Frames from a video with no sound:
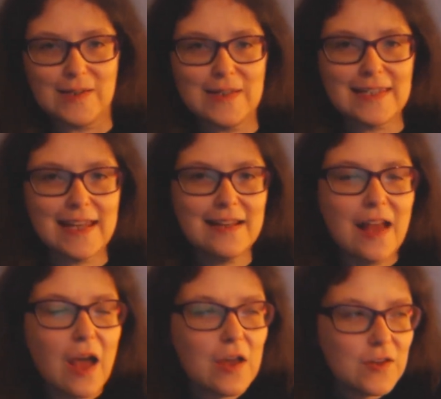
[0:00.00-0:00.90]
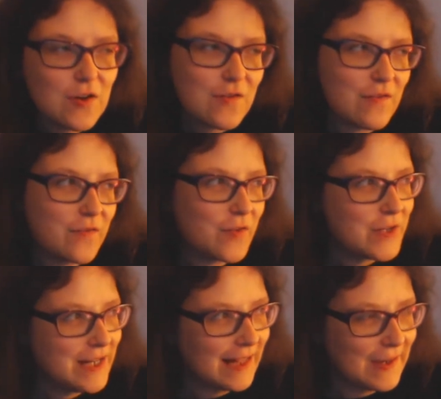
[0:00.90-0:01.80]
she's saying, you're a
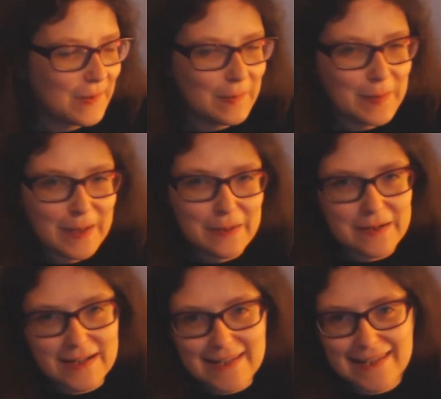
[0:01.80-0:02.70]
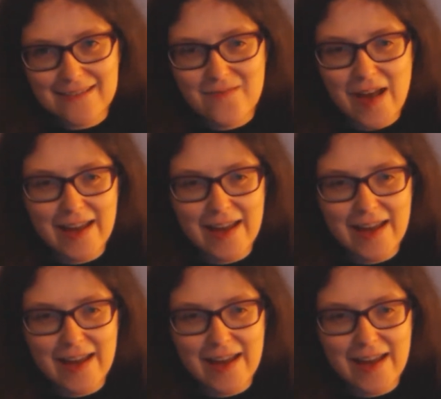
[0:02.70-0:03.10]
funny little bonus to